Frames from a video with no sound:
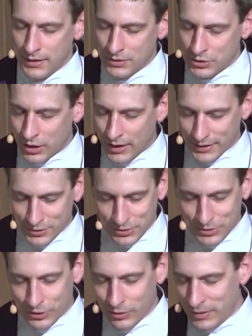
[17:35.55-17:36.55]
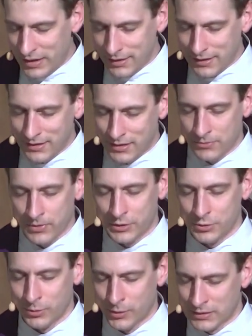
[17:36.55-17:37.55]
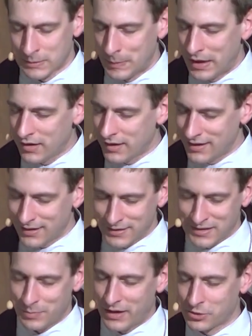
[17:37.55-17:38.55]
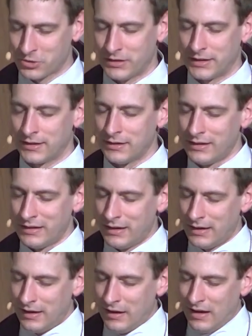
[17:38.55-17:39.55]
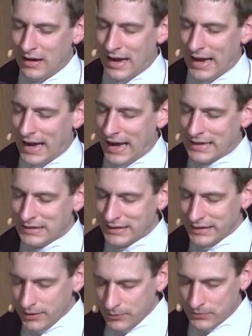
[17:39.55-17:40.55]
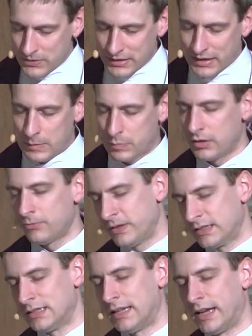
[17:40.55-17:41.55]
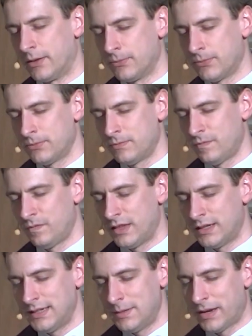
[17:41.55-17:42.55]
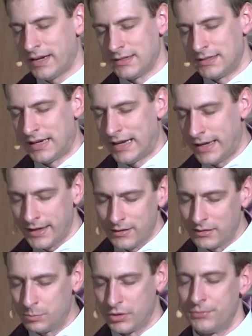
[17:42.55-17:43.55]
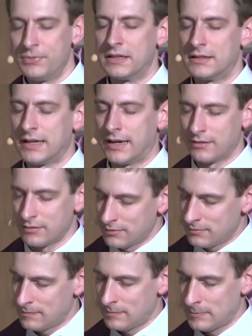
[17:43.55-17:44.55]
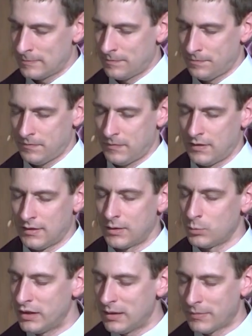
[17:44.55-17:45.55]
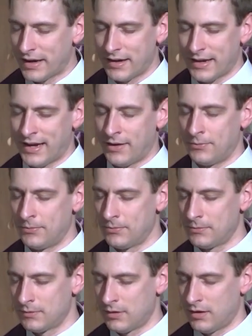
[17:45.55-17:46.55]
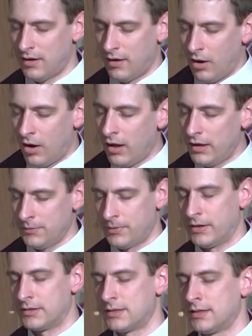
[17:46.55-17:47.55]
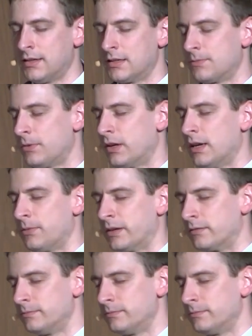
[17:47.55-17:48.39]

taught so many individuals, Mary especially, and lived a perfect life that he might die the perfect death, that we might have all of our sins forgiven,